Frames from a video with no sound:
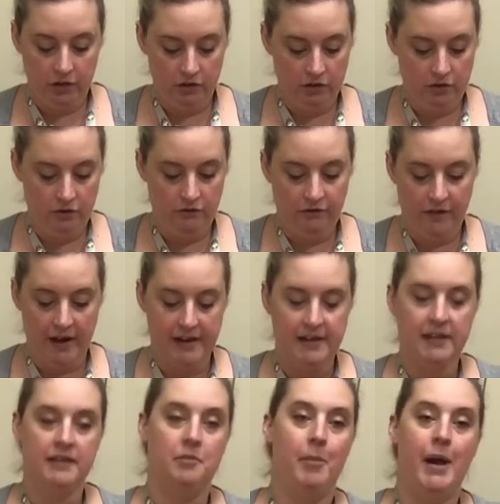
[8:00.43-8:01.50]
you
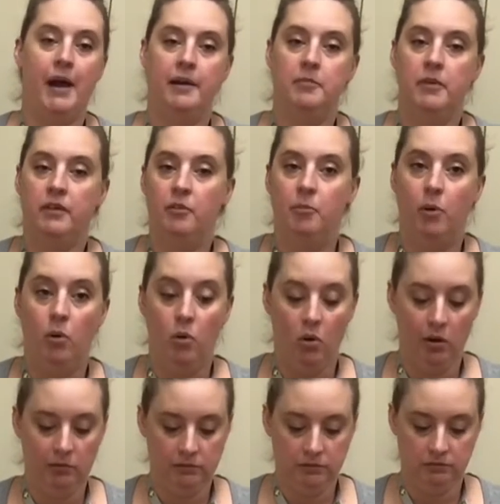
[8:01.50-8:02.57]
find at the bottom of the
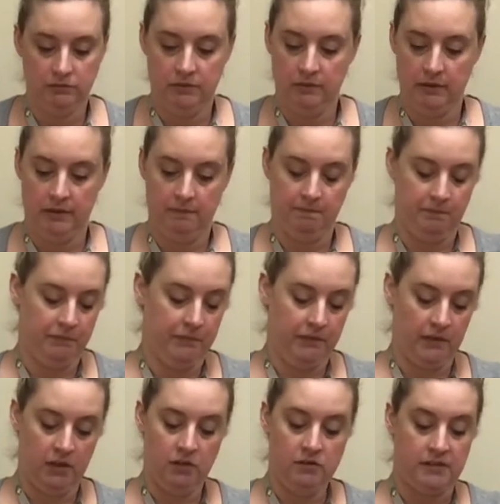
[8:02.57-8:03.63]
bowl,
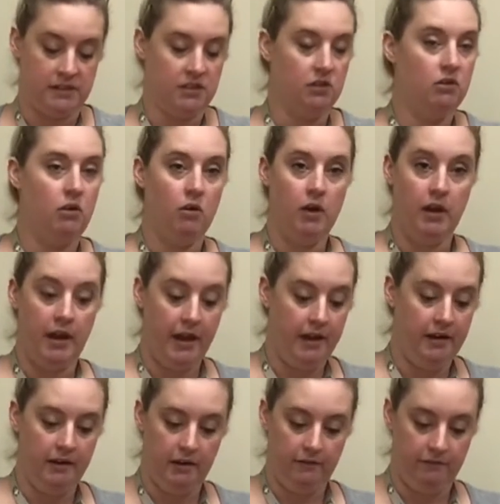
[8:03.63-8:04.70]
you can still go
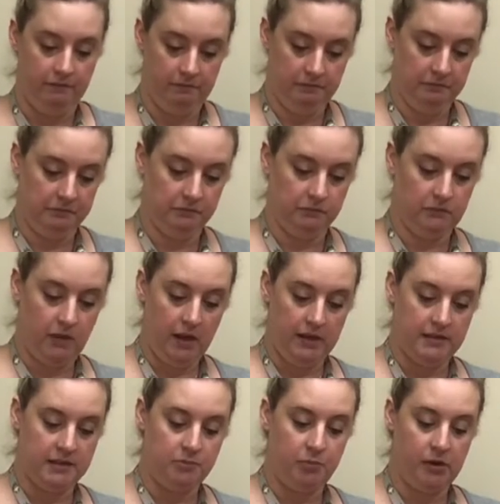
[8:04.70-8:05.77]
ahead
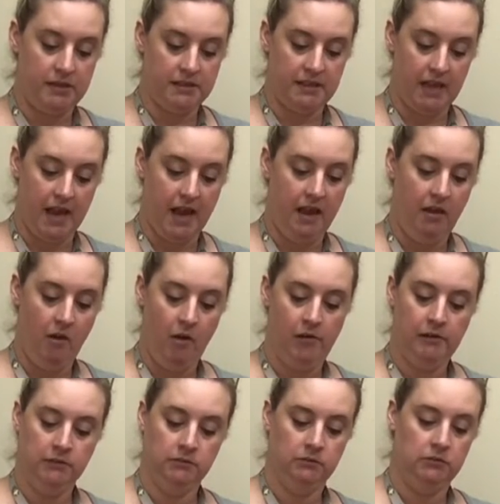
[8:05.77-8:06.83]
and spritz that
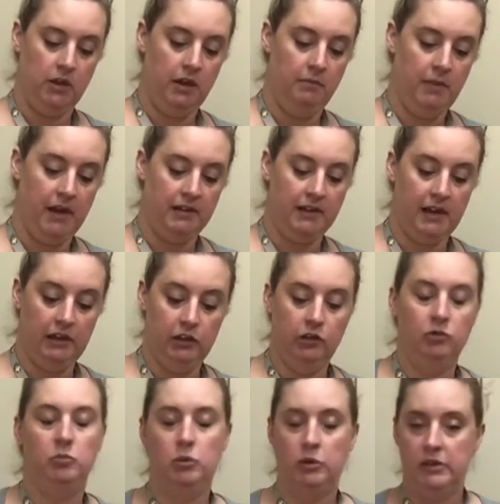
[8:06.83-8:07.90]
and make that a
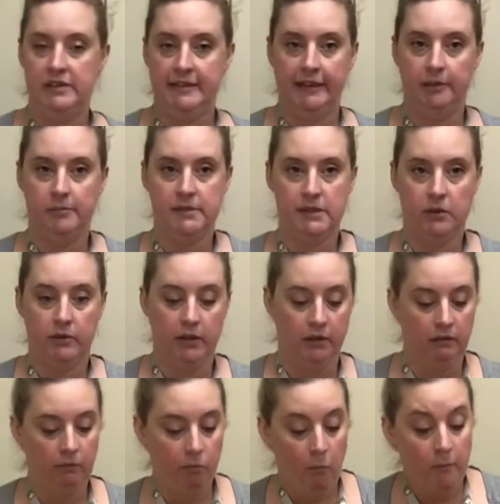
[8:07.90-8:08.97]
little more damp so
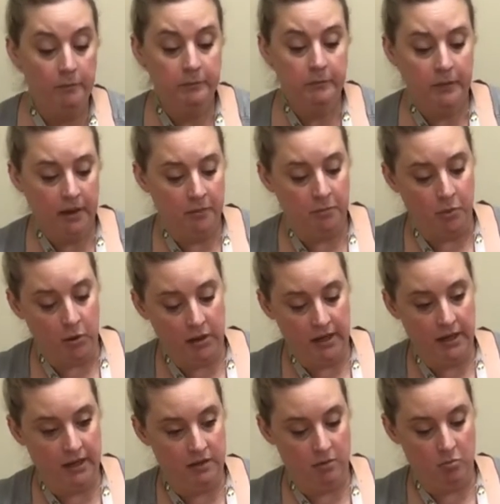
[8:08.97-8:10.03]
you can put
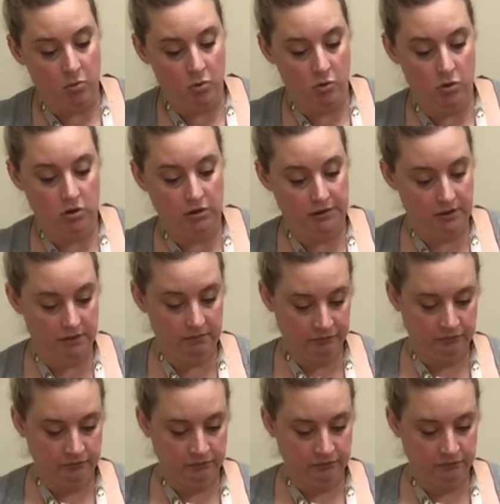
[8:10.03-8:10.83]
it in the mold.